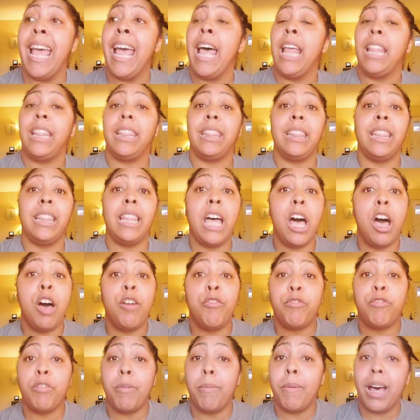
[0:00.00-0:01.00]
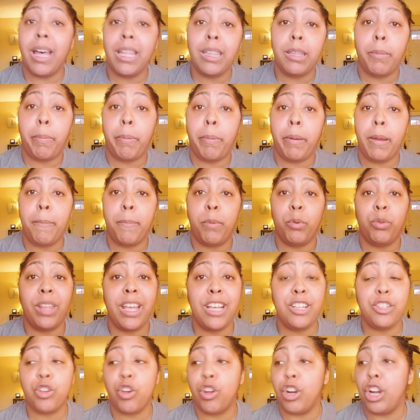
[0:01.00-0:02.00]
love from other people.
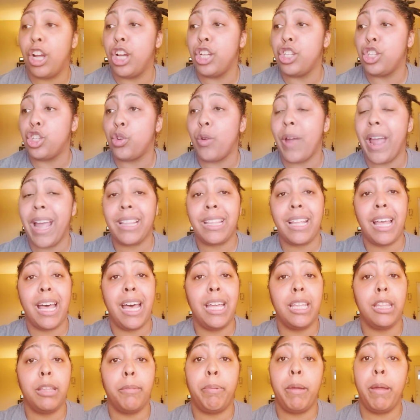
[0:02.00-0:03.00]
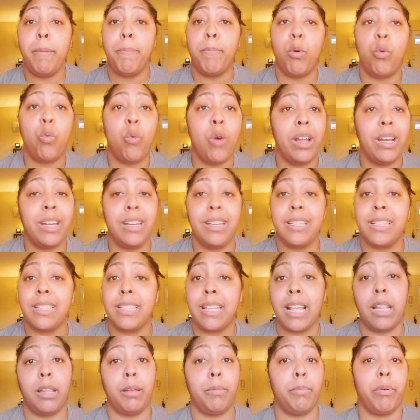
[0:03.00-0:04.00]
That's going to attract other people wanting to
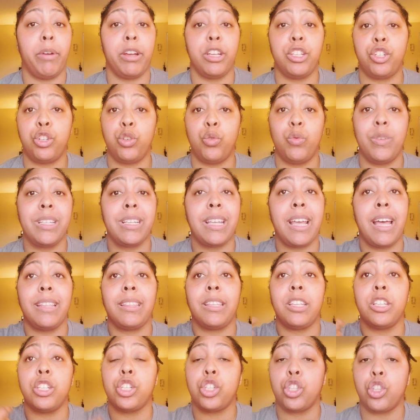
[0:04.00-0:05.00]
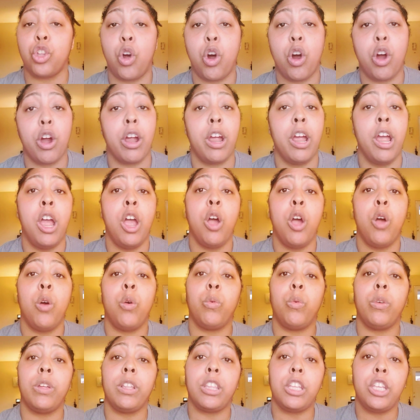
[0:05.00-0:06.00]
celebrate you. It's got to start
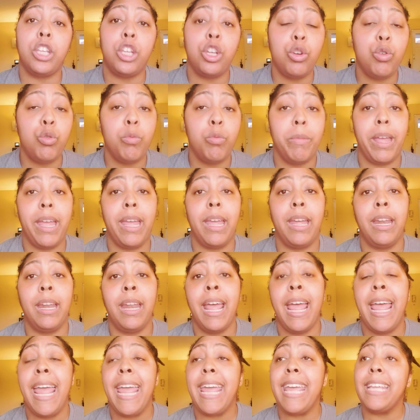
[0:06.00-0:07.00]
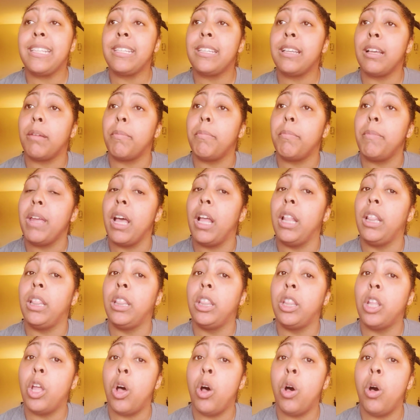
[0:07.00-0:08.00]
with you, man. It took me a
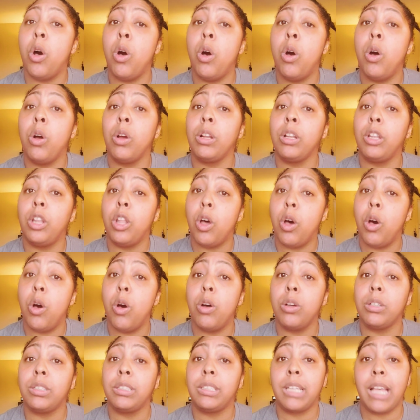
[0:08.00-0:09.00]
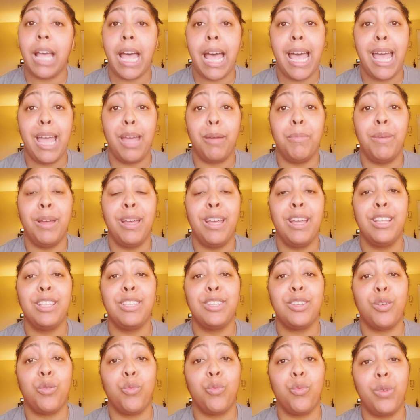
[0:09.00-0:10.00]
long, long time
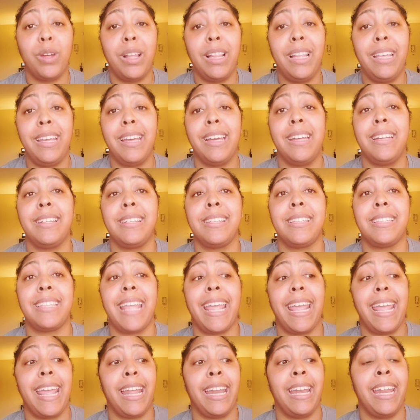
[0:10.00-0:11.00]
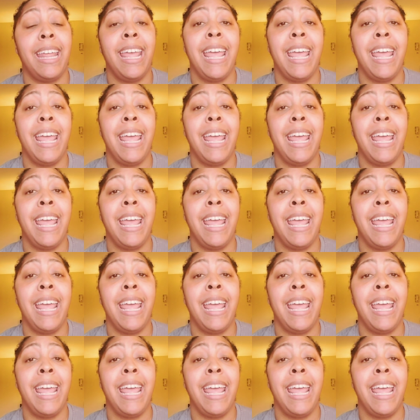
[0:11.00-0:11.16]
to really understand